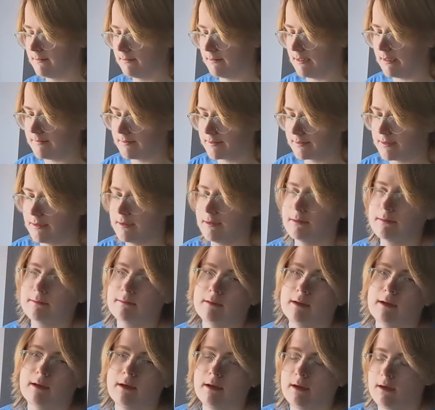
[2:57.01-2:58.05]
life's good.
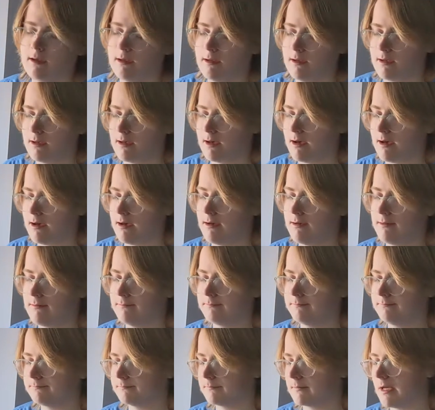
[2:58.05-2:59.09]

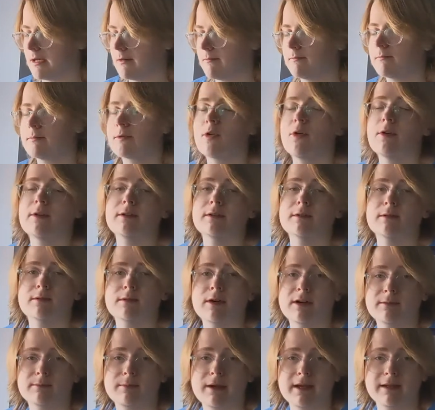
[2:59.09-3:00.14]
I'm going to
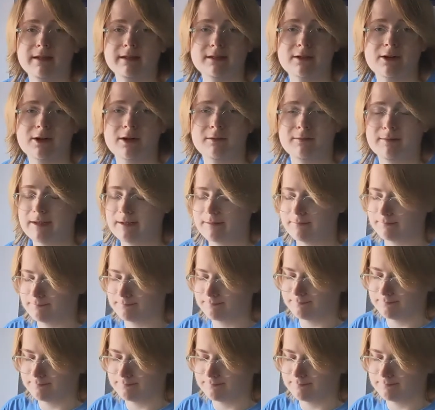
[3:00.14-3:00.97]
try to paint Kirby.